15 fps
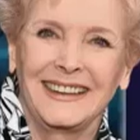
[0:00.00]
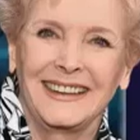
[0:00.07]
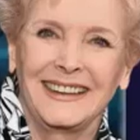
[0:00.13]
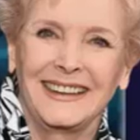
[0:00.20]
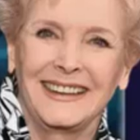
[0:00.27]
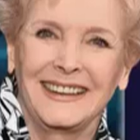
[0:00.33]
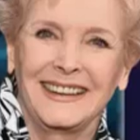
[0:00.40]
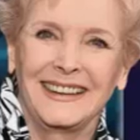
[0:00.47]

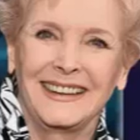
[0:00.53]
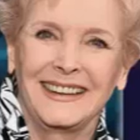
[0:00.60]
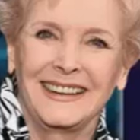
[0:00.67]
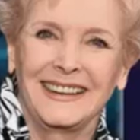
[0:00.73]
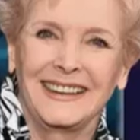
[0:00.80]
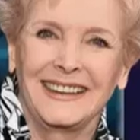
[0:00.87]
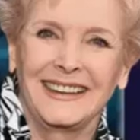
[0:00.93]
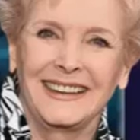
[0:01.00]

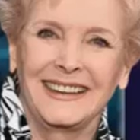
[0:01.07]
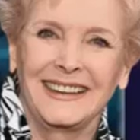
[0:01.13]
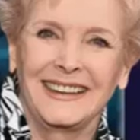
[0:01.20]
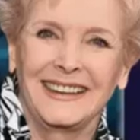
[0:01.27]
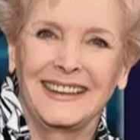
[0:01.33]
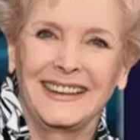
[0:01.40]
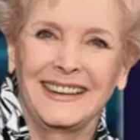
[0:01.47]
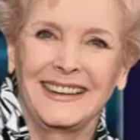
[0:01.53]

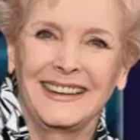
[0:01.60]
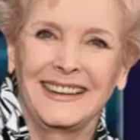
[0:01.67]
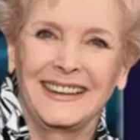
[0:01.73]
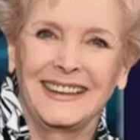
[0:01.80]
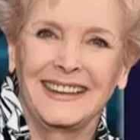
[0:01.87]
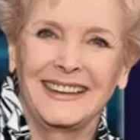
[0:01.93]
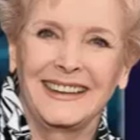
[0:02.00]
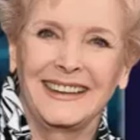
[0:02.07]

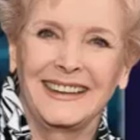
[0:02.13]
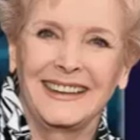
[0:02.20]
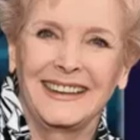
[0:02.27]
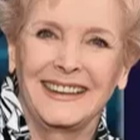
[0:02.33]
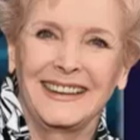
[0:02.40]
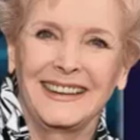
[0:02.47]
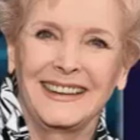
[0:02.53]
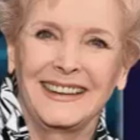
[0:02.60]

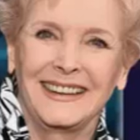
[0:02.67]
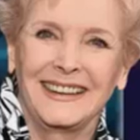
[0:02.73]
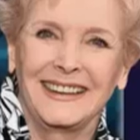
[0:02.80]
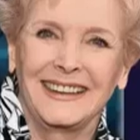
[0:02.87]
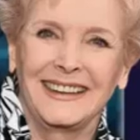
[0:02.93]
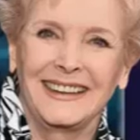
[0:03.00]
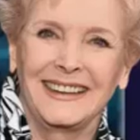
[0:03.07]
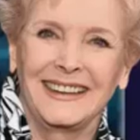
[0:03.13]

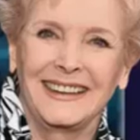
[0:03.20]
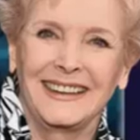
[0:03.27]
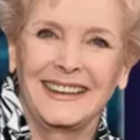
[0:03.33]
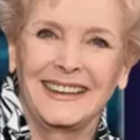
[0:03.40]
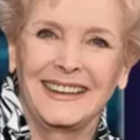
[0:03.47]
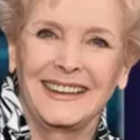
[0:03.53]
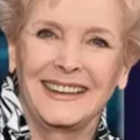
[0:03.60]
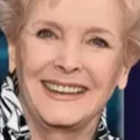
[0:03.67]

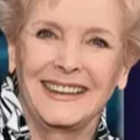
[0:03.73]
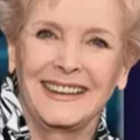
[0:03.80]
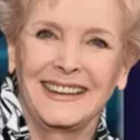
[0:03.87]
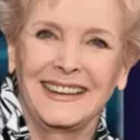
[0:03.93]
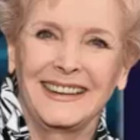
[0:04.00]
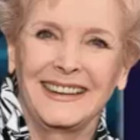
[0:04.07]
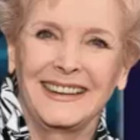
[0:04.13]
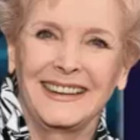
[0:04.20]

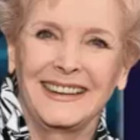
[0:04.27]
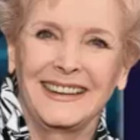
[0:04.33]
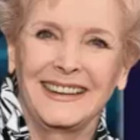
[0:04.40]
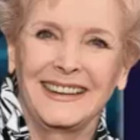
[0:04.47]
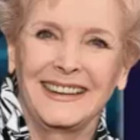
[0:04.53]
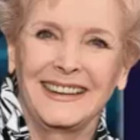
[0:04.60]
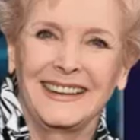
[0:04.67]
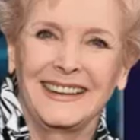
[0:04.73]

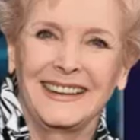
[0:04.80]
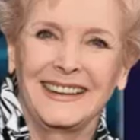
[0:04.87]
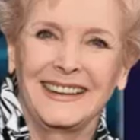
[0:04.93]
[no speech]